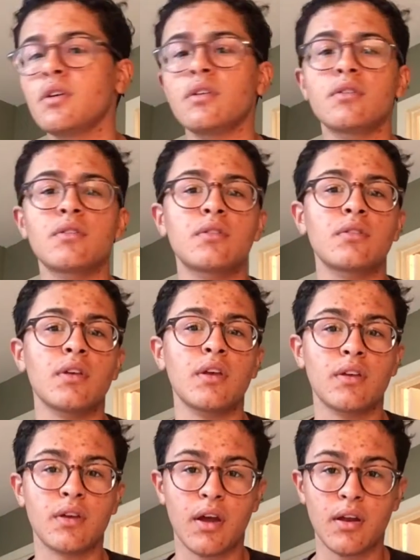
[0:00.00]
it's
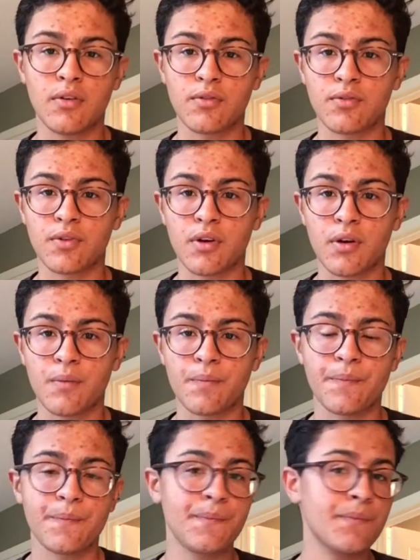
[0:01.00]
like kind of
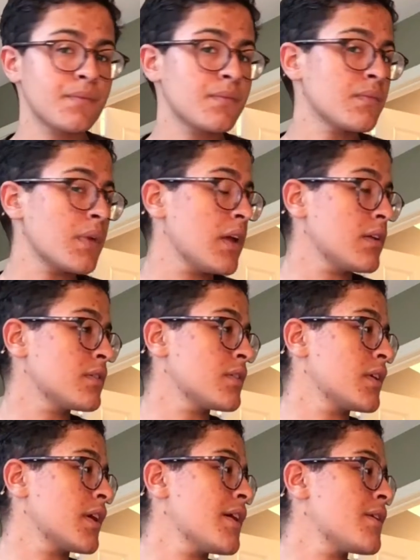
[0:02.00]

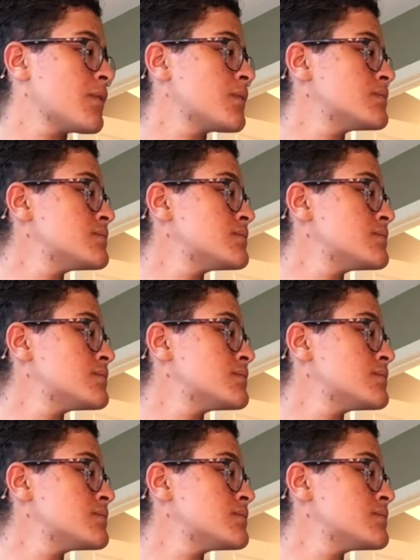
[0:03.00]
angling out,